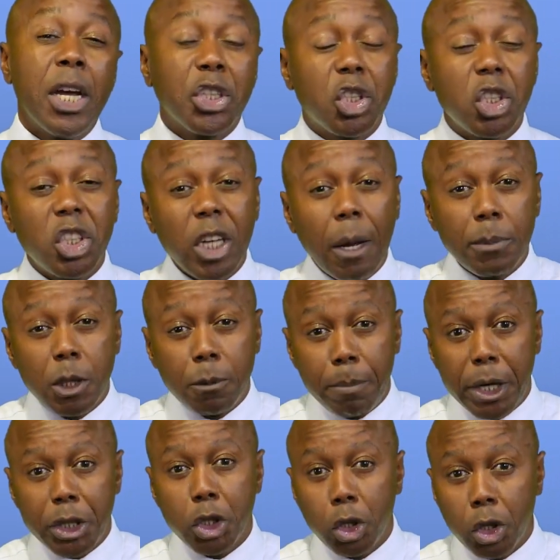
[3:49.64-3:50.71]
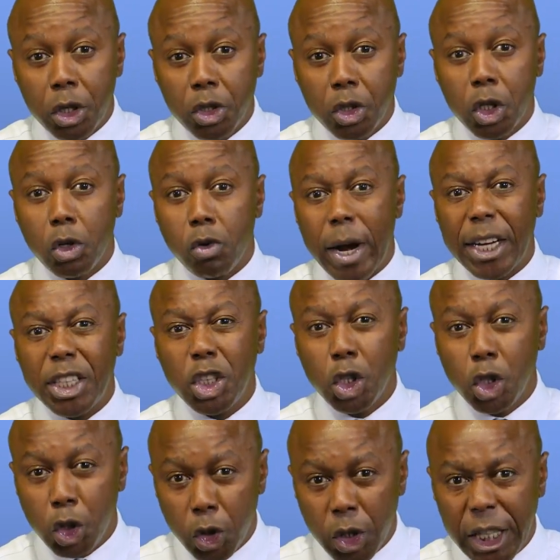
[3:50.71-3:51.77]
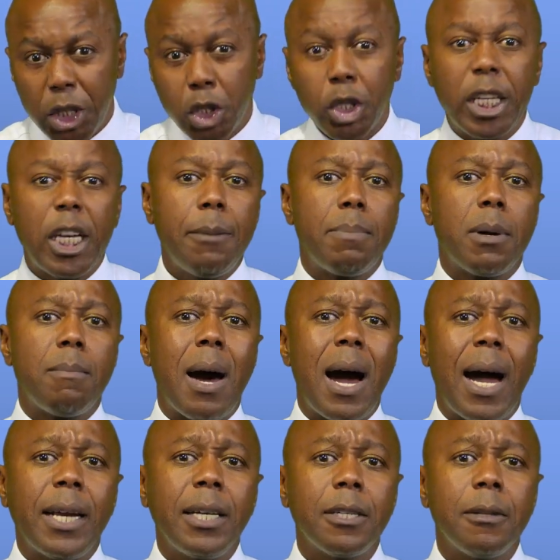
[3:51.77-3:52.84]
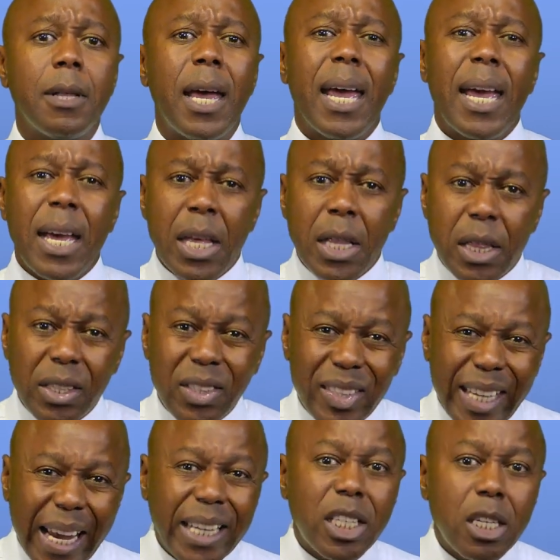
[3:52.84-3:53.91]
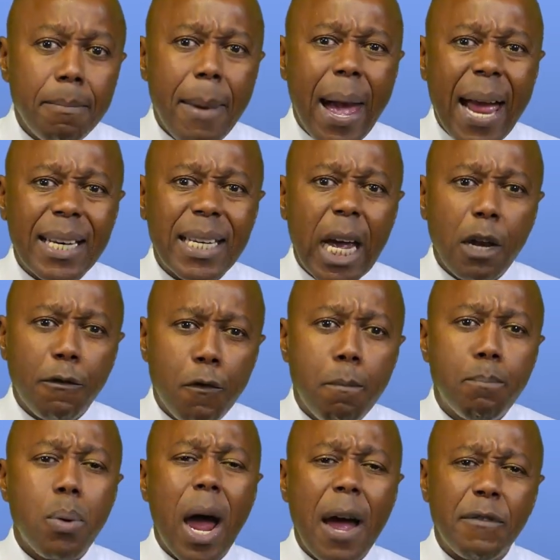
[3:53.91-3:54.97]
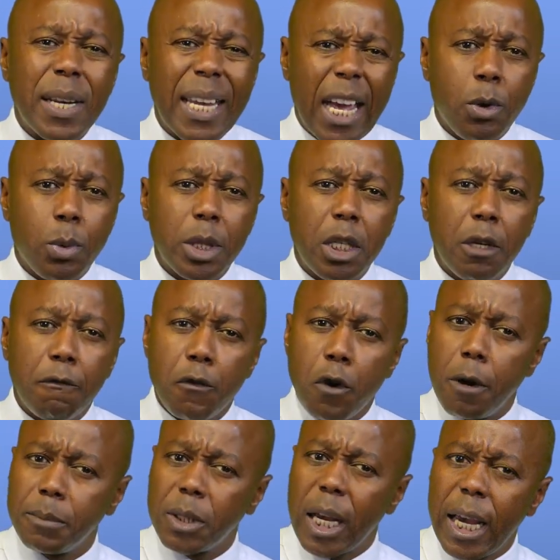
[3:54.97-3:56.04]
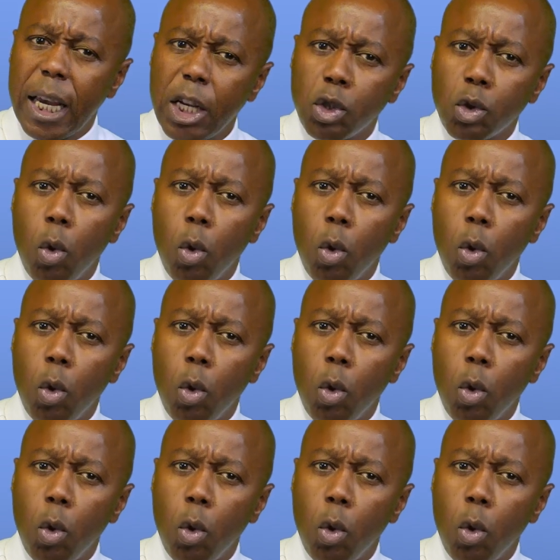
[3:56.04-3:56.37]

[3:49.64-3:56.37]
Just some special considerations you need to keep in mind. The sector mandate for private equity firms is